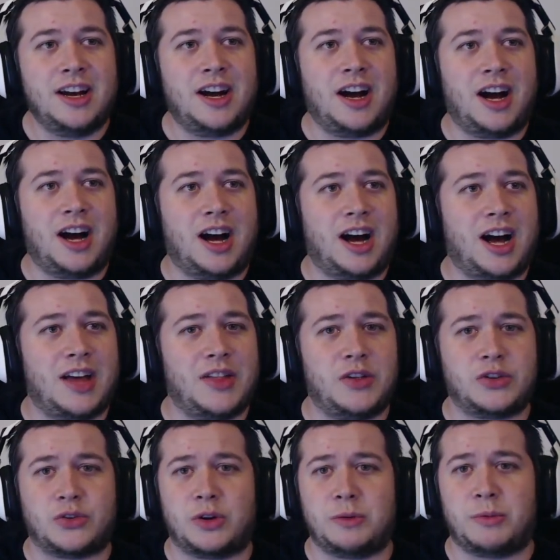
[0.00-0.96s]

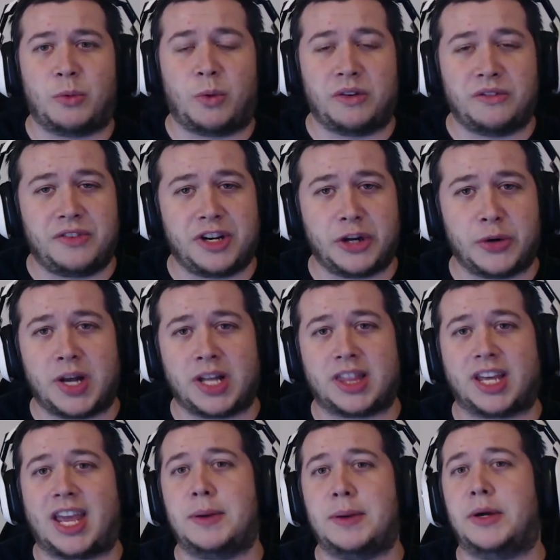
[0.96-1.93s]
There's only been one video out
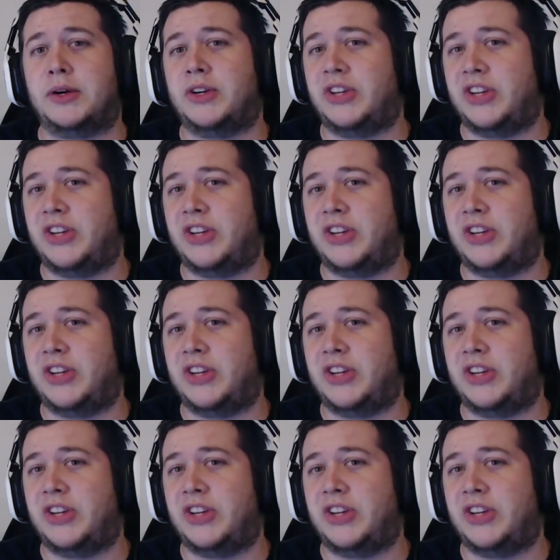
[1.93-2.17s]
that came out